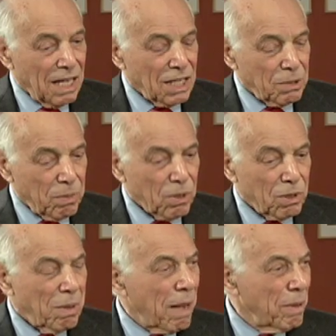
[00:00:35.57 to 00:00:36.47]
I spoke
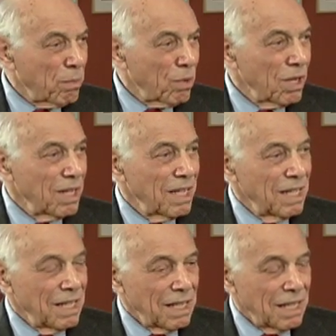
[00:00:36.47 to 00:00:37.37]
to Bob Embry
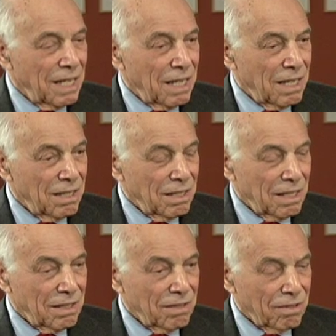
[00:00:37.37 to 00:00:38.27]

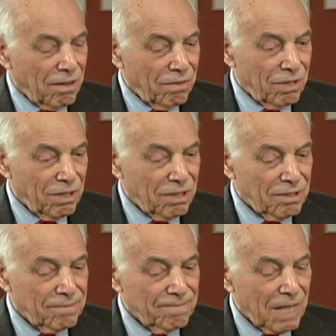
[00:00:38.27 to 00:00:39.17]
uh, of the
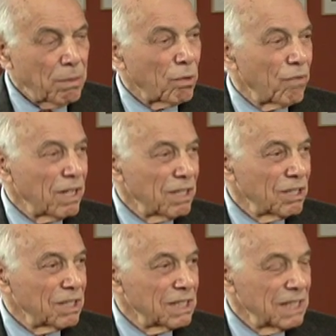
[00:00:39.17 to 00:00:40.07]
uh, Abell
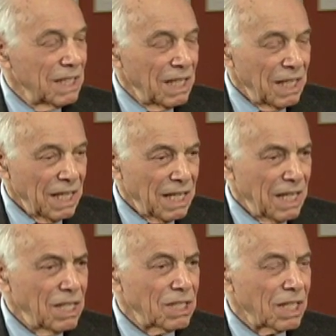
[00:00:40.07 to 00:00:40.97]
Foundation, and
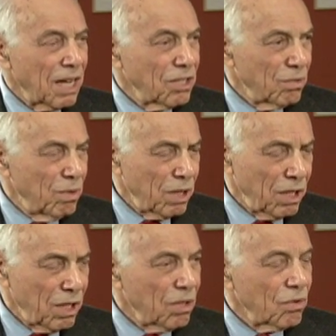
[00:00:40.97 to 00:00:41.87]
he said I should really
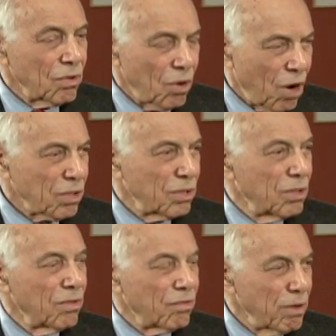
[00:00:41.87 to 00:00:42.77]
talk
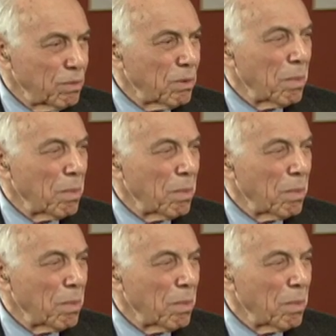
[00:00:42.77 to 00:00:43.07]
to Freeman